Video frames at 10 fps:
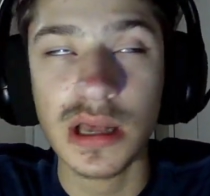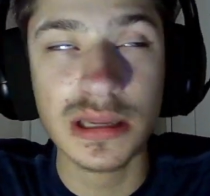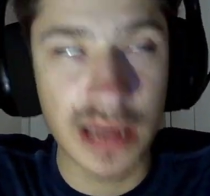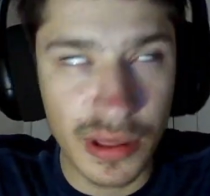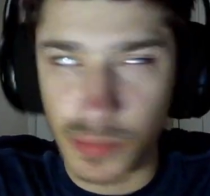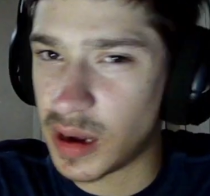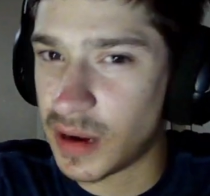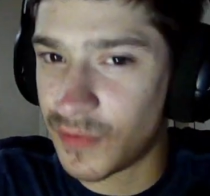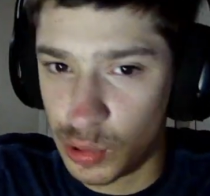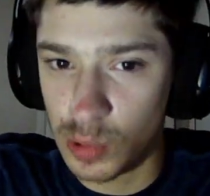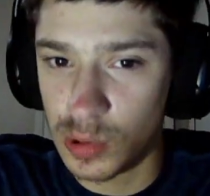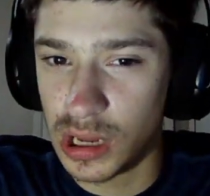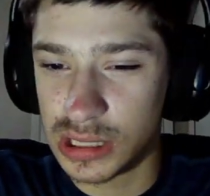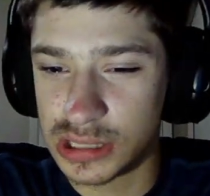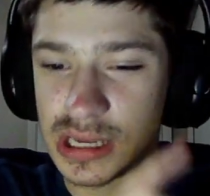Now, without any further ado,
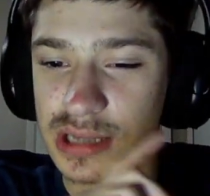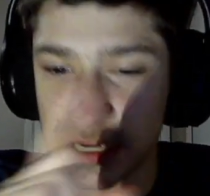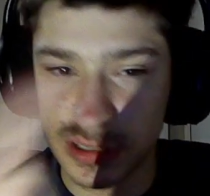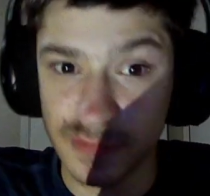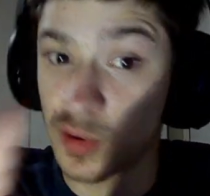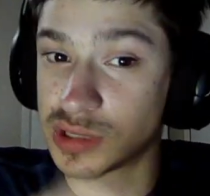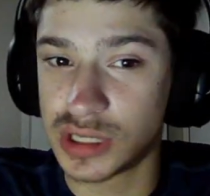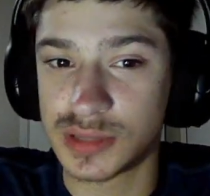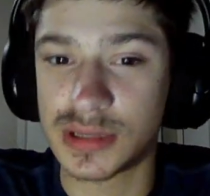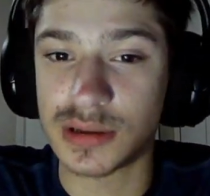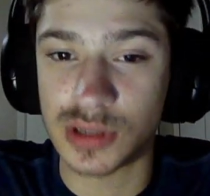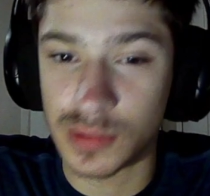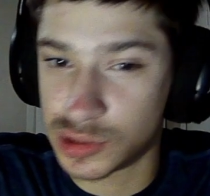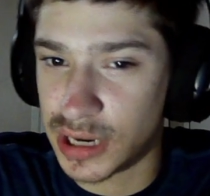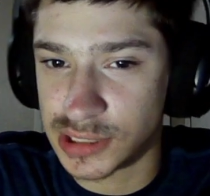let's get on to the actual vocals themselves. No
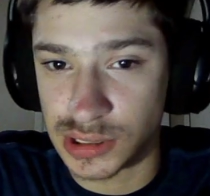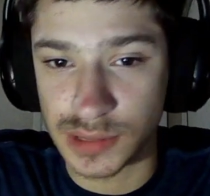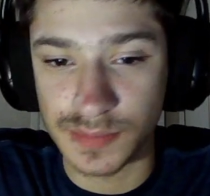distractions.